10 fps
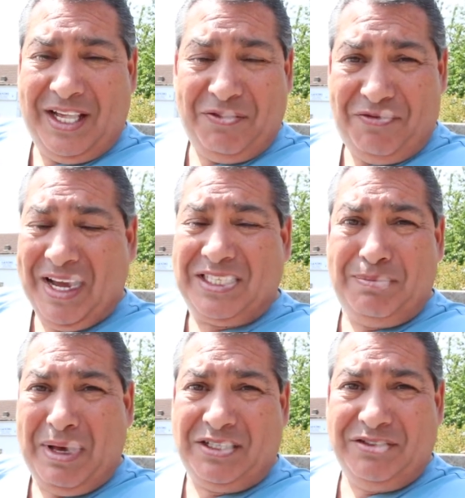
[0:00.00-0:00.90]
And the fact of
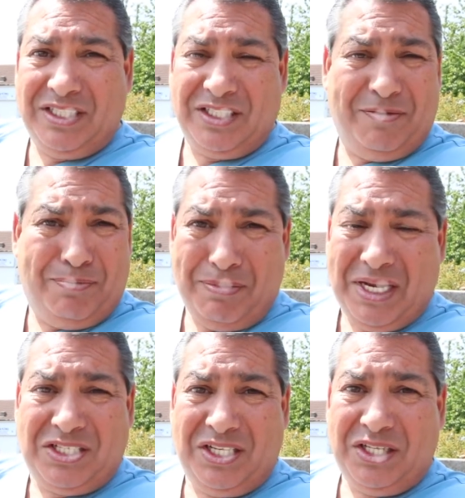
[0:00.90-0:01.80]
the matter is, and I've
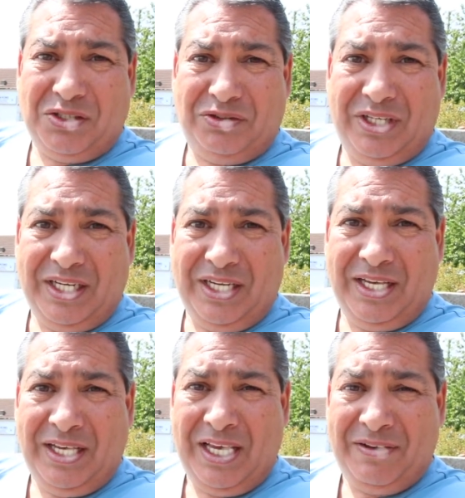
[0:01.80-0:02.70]
mentioned this already,
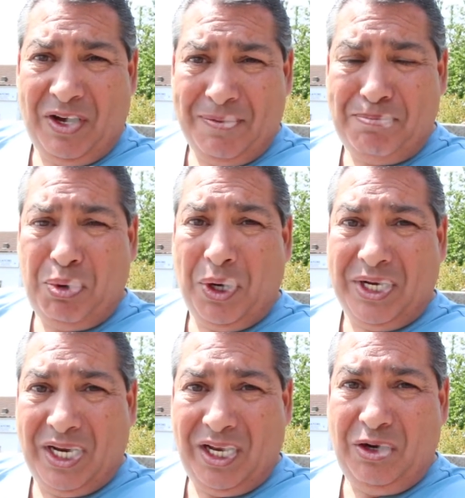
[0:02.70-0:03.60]
if I
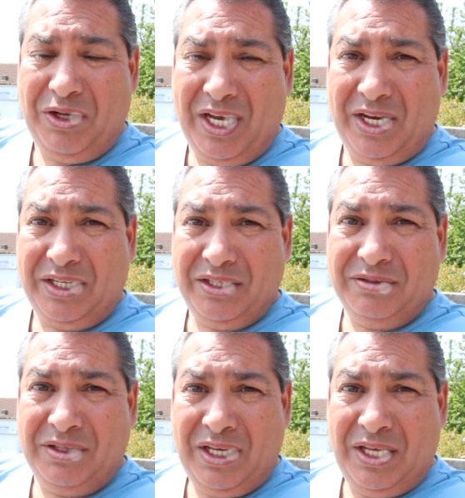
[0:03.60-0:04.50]
point a loaded gun at
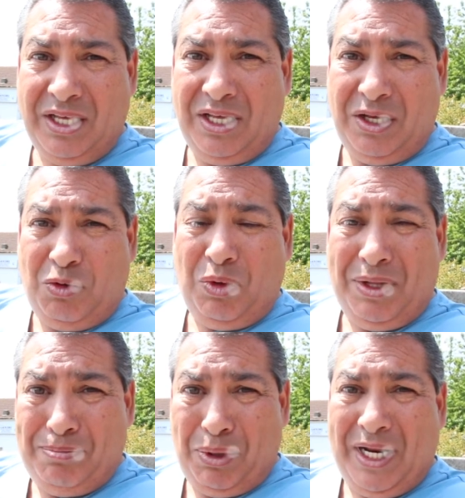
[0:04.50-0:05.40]
you
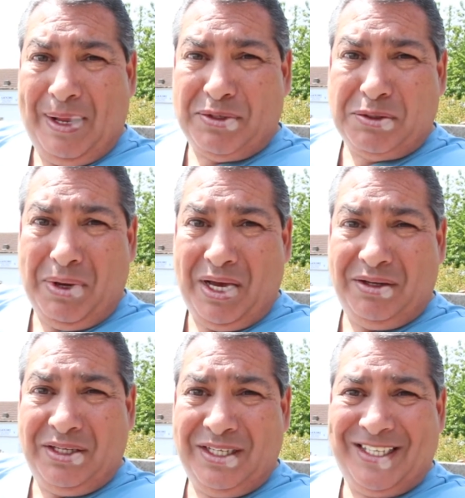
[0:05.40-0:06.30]
with a bullet up the
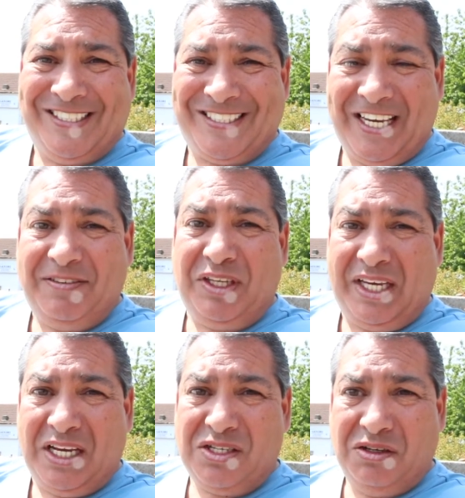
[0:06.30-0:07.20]
spout and the safety
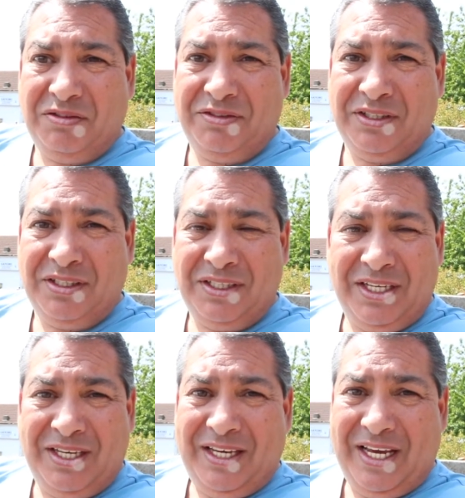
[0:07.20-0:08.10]
catch off,
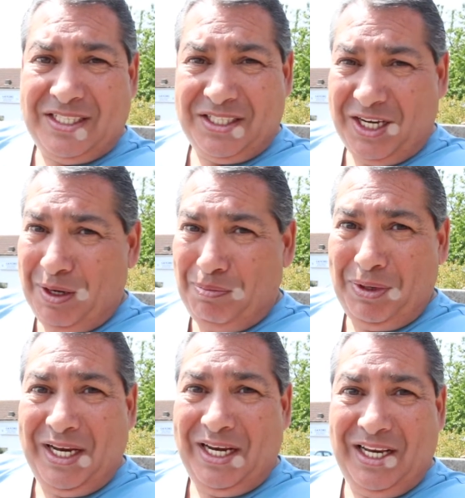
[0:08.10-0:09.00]
it's a
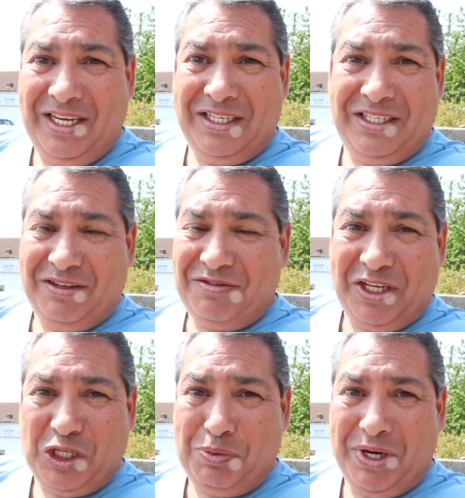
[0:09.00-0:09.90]
completely
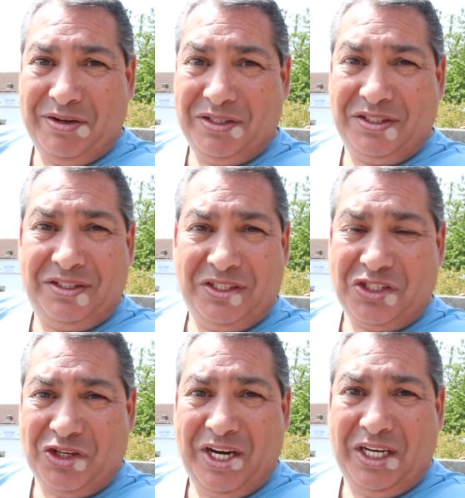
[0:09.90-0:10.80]
different experience than
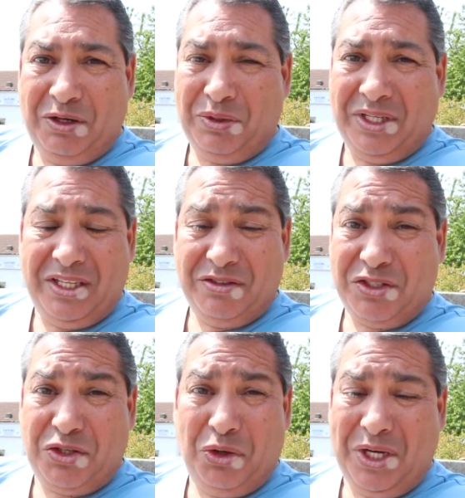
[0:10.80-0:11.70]
training with either
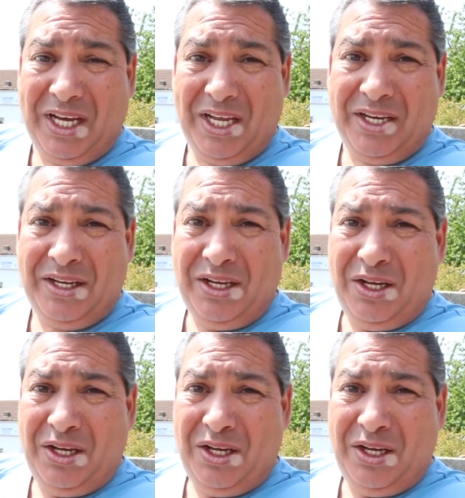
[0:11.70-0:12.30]
a toy gun